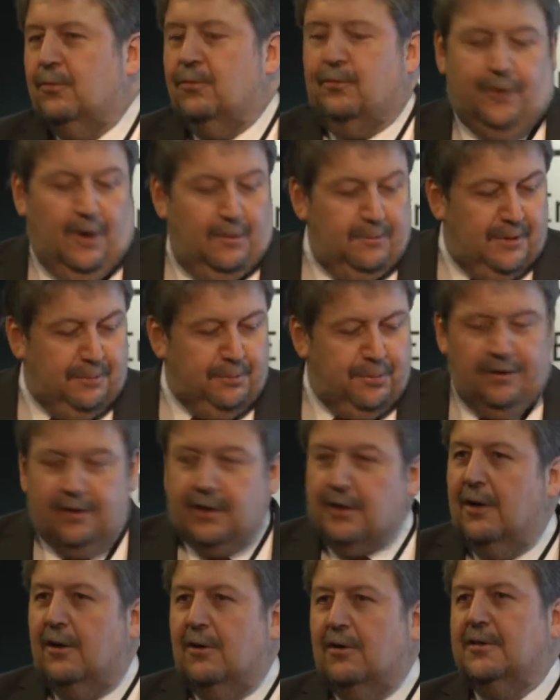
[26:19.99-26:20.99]
From the
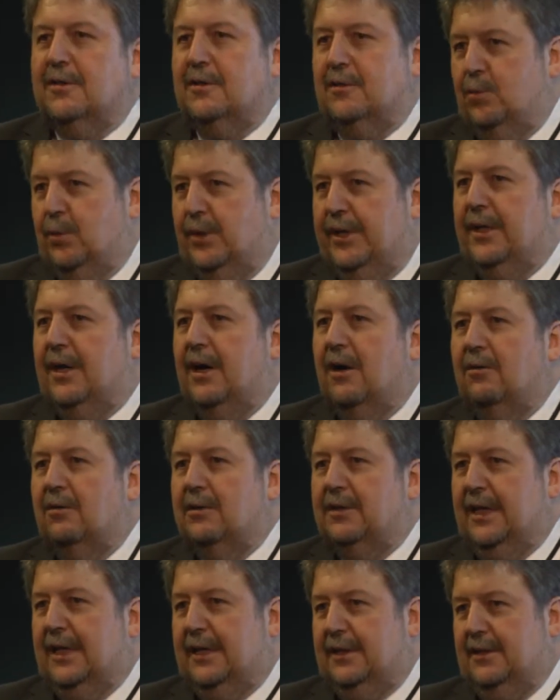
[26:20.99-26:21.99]
prognosis, we
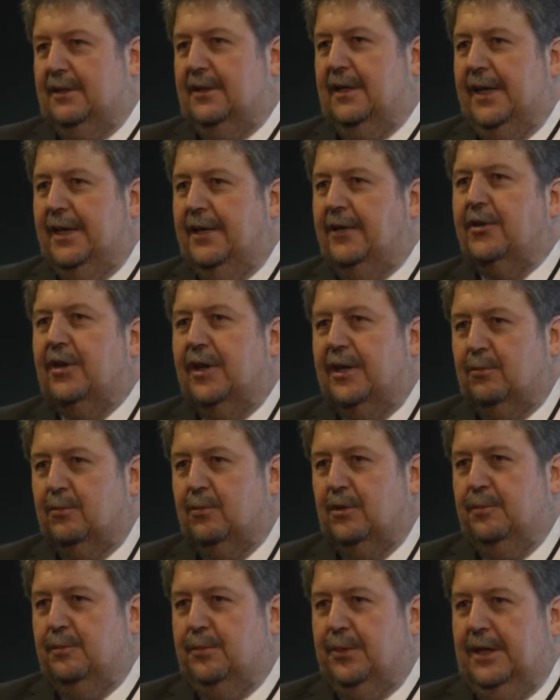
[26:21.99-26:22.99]
know that inkjet
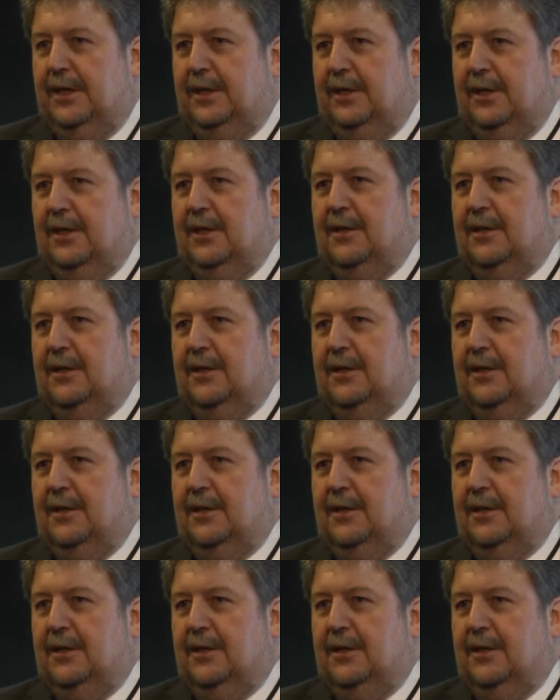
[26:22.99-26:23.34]
will be